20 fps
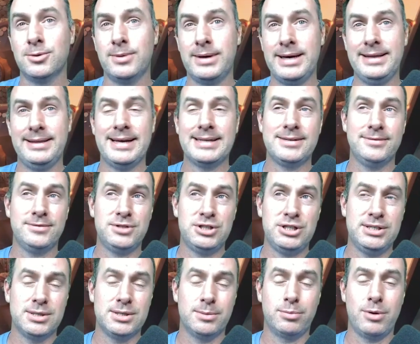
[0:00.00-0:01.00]
So again, that's if
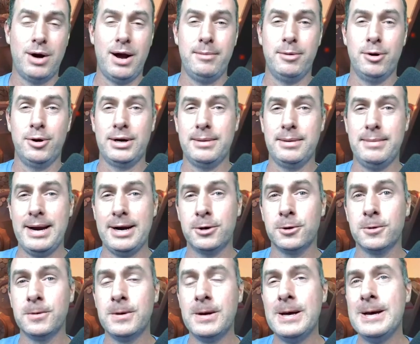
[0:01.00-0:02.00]
she's the primary
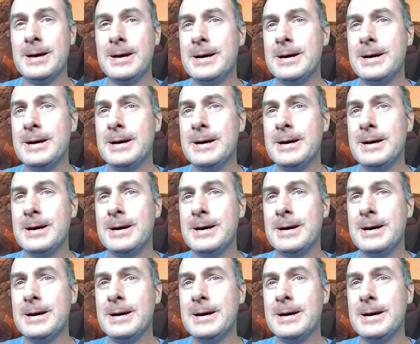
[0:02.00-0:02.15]
commander.